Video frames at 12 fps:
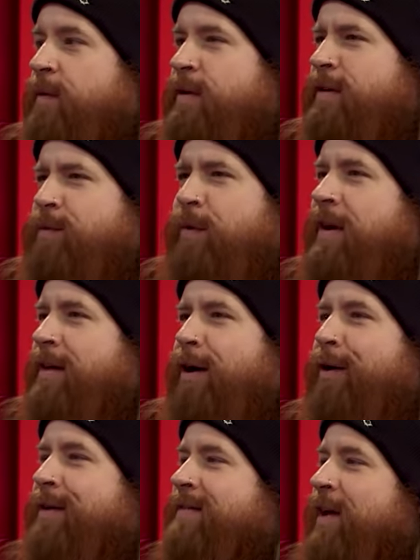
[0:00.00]
which is one of the
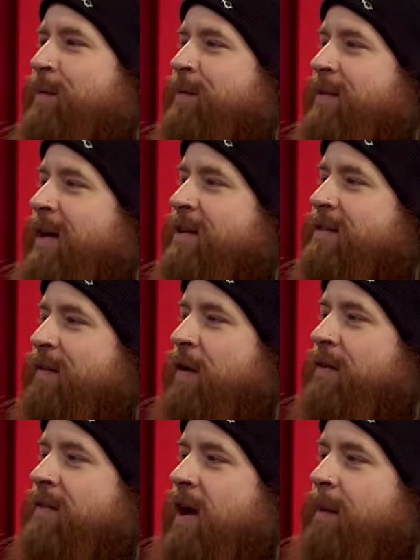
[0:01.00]
hardest album titles of
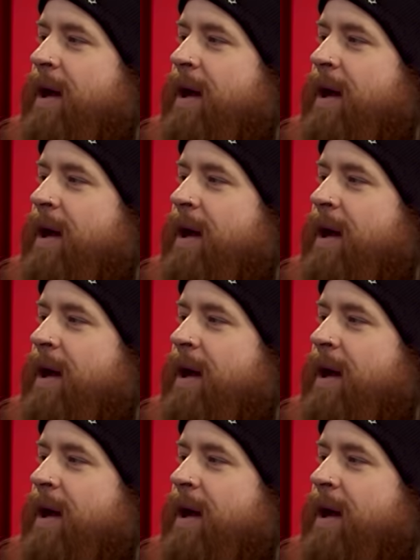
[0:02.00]
all time.